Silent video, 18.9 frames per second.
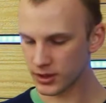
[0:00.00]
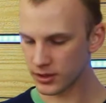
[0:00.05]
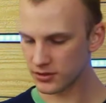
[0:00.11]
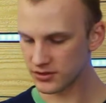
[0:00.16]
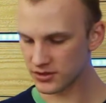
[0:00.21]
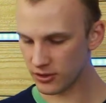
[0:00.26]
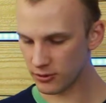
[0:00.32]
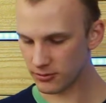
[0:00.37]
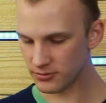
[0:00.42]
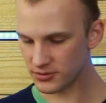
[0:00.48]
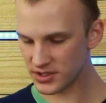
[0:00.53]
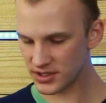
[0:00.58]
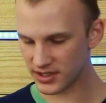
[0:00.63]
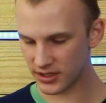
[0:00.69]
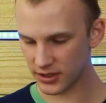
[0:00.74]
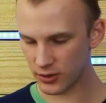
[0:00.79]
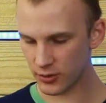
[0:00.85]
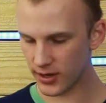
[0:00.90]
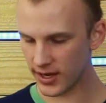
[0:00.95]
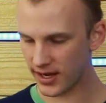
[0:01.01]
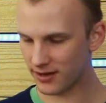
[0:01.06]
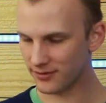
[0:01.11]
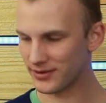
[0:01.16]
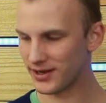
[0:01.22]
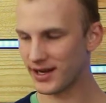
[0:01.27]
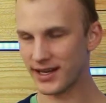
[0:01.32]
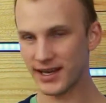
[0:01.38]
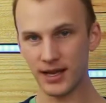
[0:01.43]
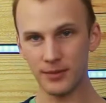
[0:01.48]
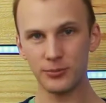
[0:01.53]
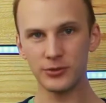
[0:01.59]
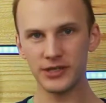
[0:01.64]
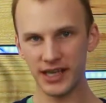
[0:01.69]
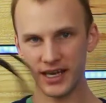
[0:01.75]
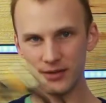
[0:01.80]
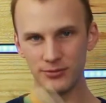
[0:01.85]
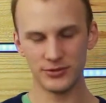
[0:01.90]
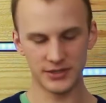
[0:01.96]
So just gonna go ahead, I've got a couple
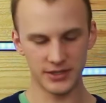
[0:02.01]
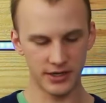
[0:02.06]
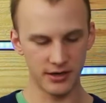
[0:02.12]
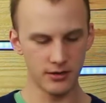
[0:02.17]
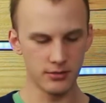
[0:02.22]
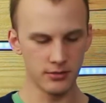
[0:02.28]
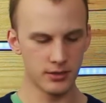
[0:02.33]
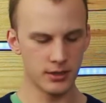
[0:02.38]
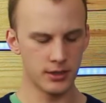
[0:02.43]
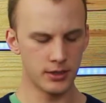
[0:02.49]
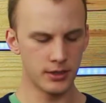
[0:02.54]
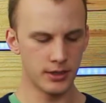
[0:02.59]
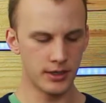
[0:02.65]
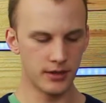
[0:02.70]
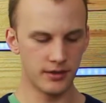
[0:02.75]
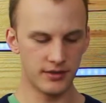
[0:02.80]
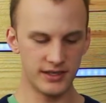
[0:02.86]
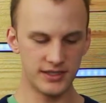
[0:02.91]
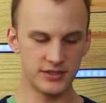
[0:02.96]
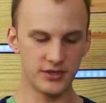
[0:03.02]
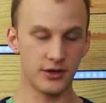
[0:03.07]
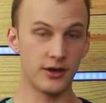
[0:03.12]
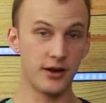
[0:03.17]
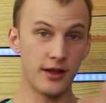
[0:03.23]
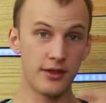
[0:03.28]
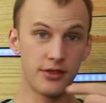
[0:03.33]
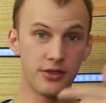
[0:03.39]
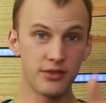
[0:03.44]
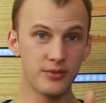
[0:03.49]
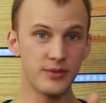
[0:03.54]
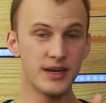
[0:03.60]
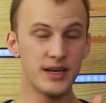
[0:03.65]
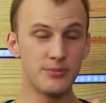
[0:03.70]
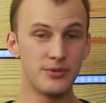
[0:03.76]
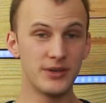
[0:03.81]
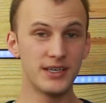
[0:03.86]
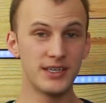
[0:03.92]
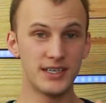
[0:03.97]
cables here. These are a three
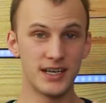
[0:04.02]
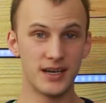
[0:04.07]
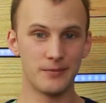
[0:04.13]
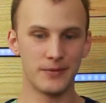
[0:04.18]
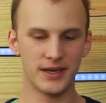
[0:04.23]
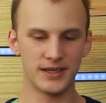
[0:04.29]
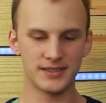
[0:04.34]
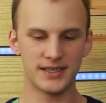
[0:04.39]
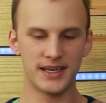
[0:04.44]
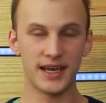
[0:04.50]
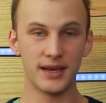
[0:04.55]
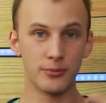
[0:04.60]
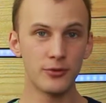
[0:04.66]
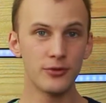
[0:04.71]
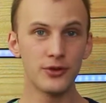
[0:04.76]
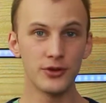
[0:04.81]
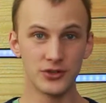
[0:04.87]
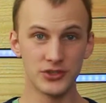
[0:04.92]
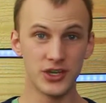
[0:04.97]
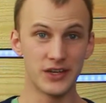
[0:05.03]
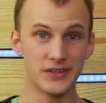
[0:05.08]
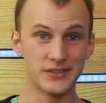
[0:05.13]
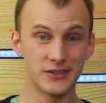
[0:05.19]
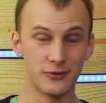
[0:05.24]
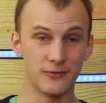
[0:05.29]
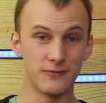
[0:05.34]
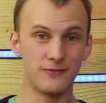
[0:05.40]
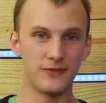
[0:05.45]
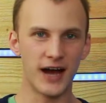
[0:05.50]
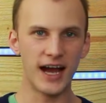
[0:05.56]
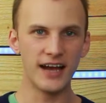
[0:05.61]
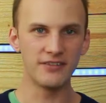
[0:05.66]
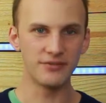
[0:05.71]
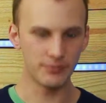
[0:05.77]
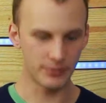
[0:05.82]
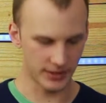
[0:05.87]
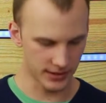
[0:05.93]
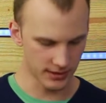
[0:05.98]
pin DMX cable. There's also
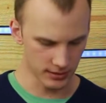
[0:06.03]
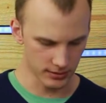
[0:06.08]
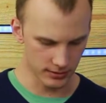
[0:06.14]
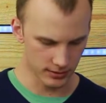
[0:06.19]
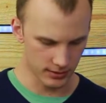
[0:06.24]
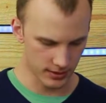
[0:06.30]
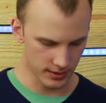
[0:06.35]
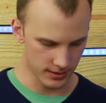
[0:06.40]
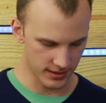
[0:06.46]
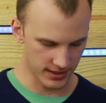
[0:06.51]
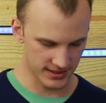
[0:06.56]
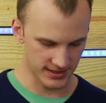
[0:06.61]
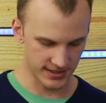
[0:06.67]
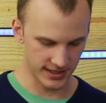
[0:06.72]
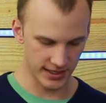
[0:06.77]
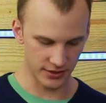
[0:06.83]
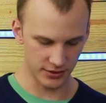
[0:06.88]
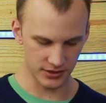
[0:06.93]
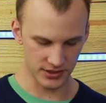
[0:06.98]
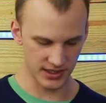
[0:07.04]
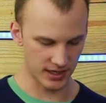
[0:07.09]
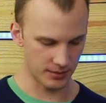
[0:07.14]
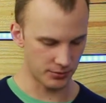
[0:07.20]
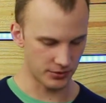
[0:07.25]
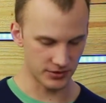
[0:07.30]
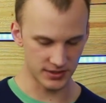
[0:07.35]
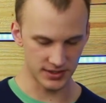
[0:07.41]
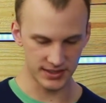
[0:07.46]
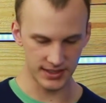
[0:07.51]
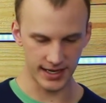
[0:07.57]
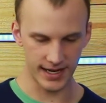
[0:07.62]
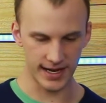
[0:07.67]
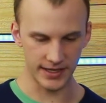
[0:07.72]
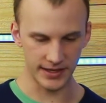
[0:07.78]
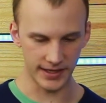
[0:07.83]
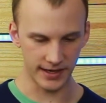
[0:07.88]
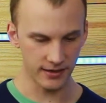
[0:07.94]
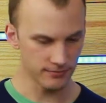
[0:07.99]
five pin. That's the other type you'll see
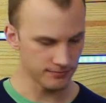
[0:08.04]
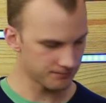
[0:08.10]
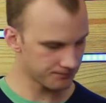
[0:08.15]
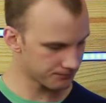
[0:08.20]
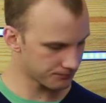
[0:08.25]
out there.